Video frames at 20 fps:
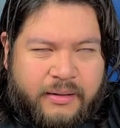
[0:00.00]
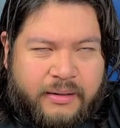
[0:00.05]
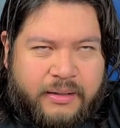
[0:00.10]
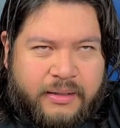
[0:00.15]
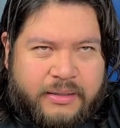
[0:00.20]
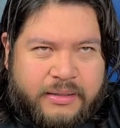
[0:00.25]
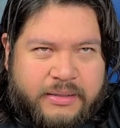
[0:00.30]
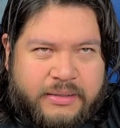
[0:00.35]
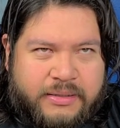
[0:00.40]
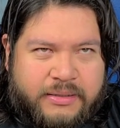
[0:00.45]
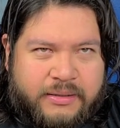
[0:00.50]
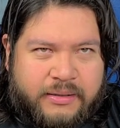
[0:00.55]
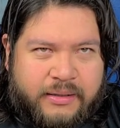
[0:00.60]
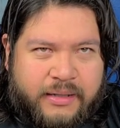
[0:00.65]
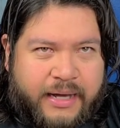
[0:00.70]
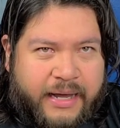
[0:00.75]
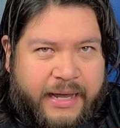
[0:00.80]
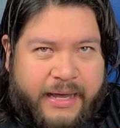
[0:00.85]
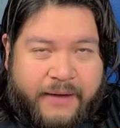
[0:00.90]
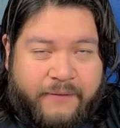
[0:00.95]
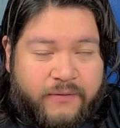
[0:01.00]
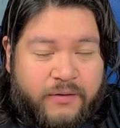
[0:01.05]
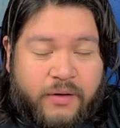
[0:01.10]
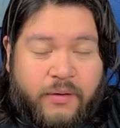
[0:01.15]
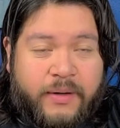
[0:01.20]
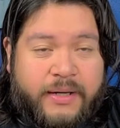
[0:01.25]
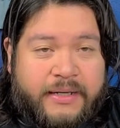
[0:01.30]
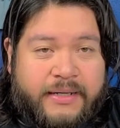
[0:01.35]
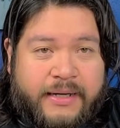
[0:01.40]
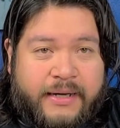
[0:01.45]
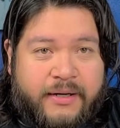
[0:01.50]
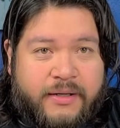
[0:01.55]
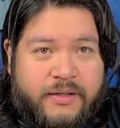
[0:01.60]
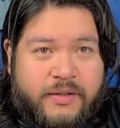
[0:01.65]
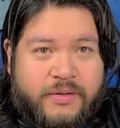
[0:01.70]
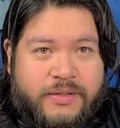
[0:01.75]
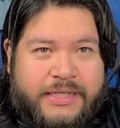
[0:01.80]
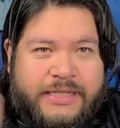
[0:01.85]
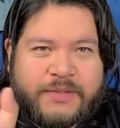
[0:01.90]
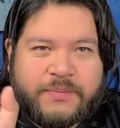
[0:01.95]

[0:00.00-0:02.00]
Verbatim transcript: is I have no idea how to use it.